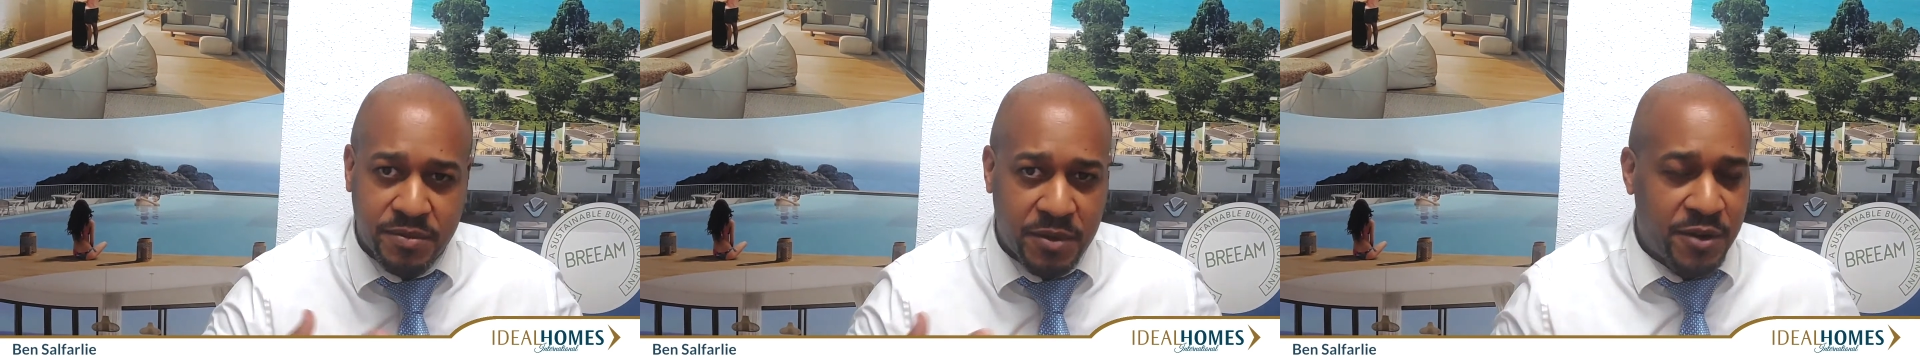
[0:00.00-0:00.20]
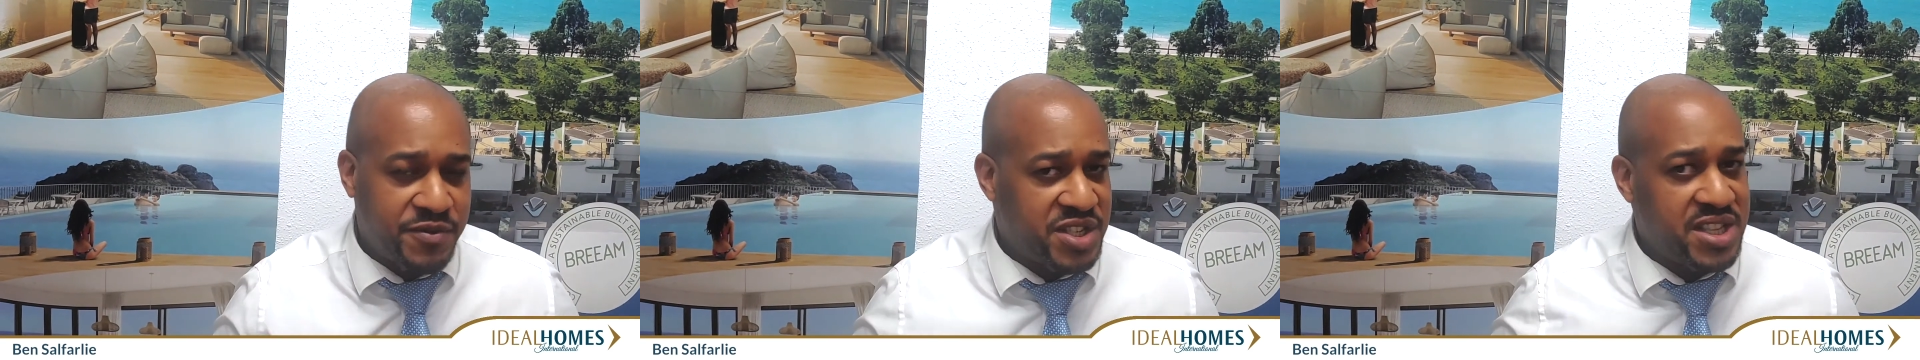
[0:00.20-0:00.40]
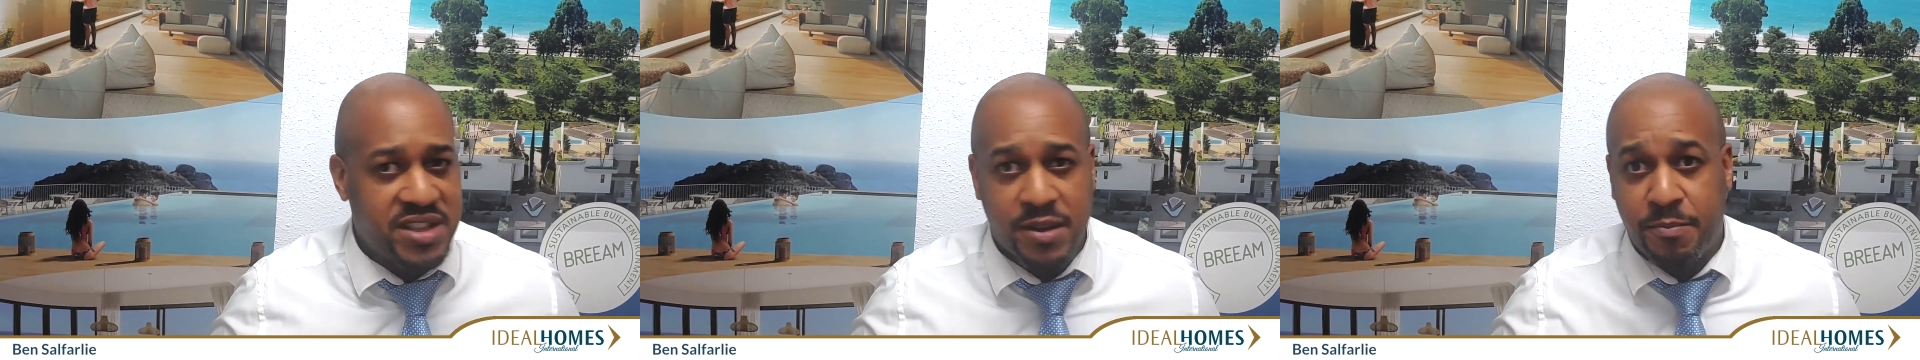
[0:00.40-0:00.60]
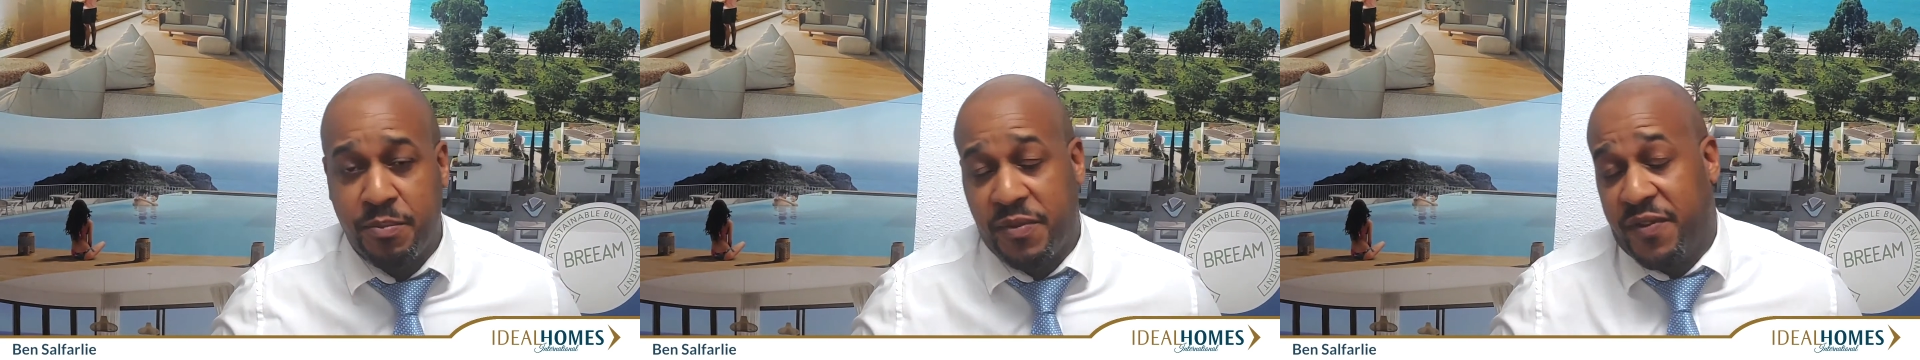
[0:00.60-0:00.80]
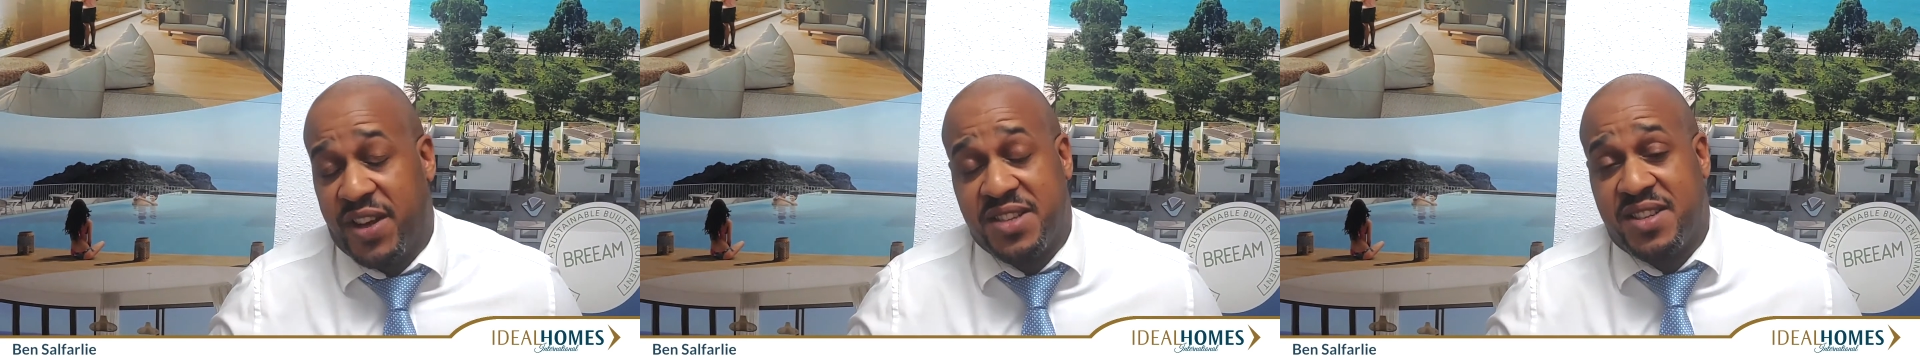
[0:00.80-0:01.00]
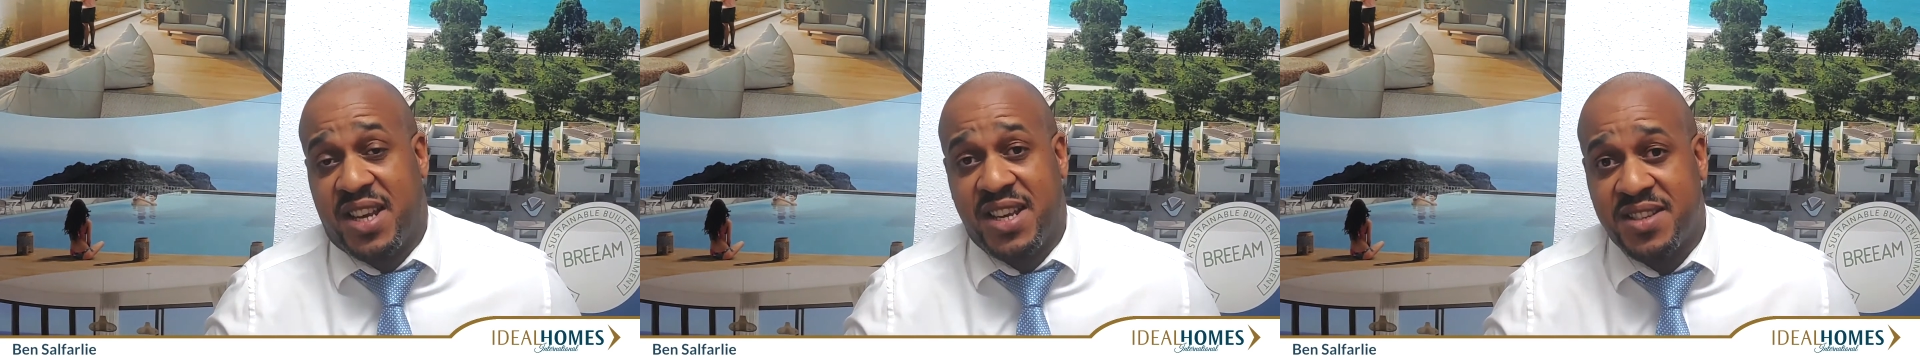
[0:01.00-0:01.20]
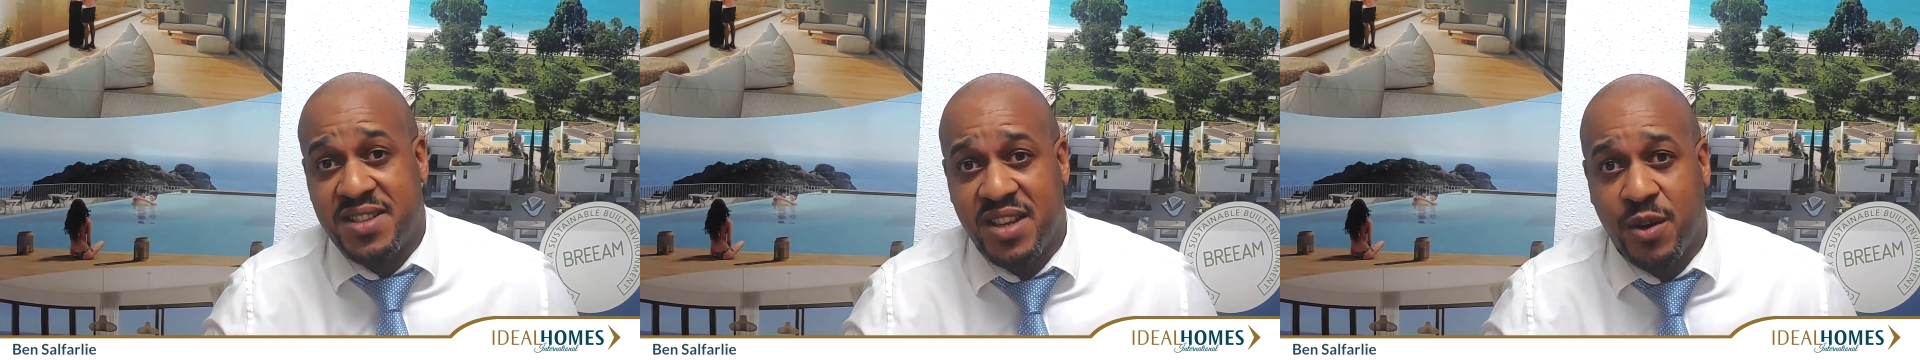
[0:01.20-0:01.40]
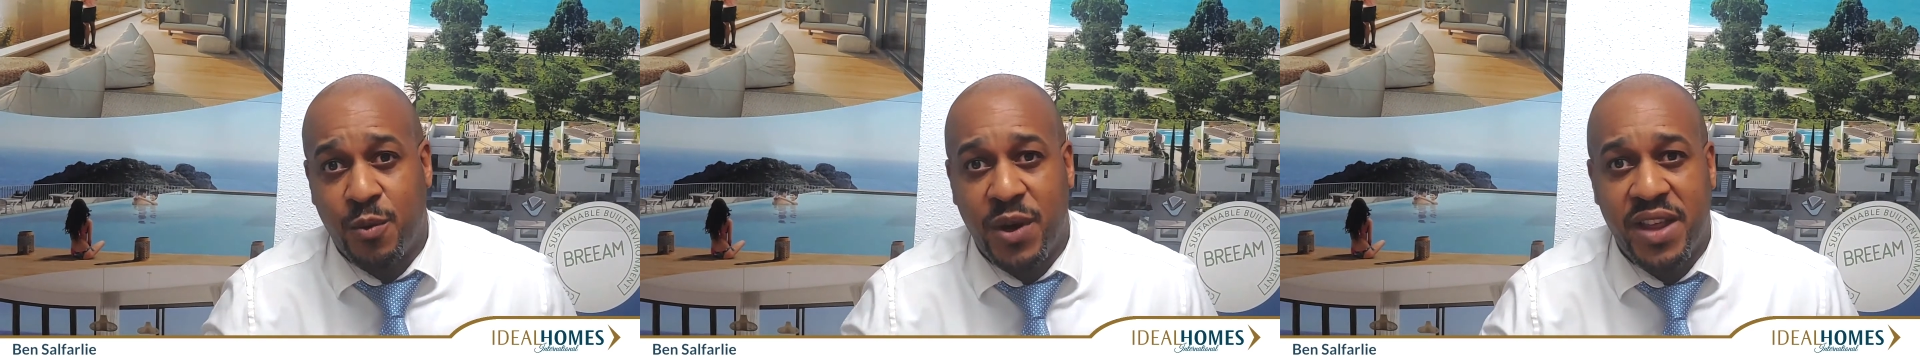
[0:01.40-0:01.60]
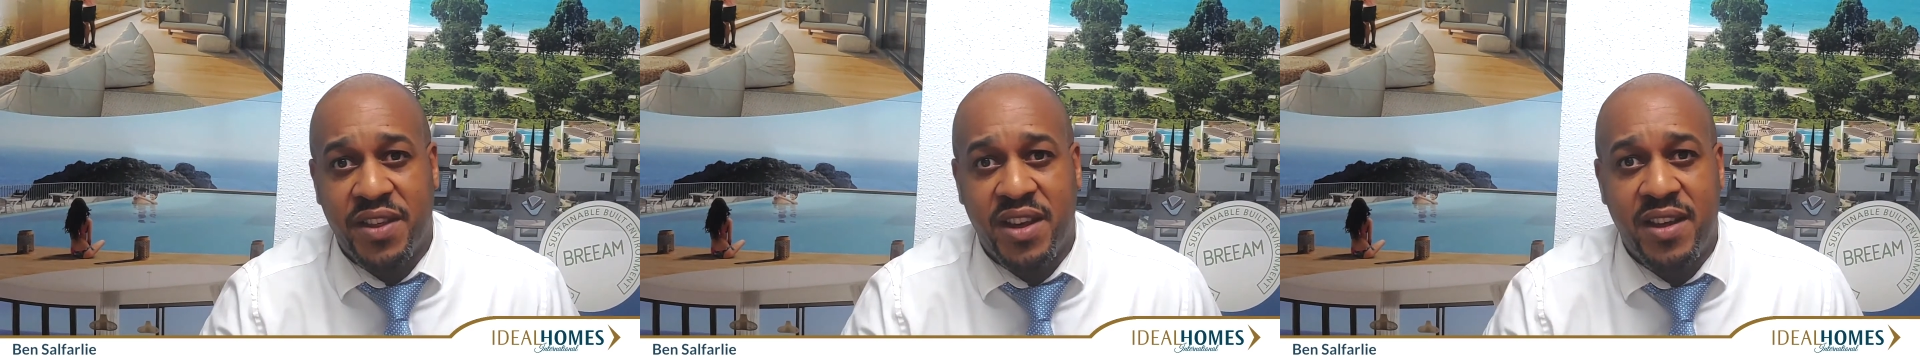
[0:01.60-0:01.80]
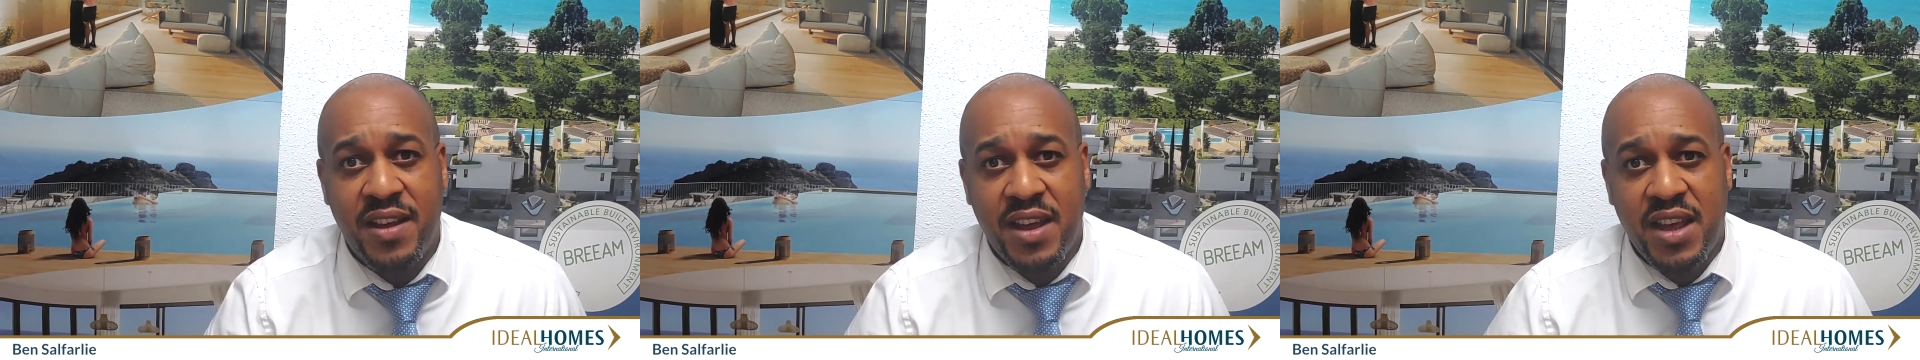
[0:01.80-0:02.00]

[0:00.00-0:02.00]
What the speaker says: obviously the fantastic weather,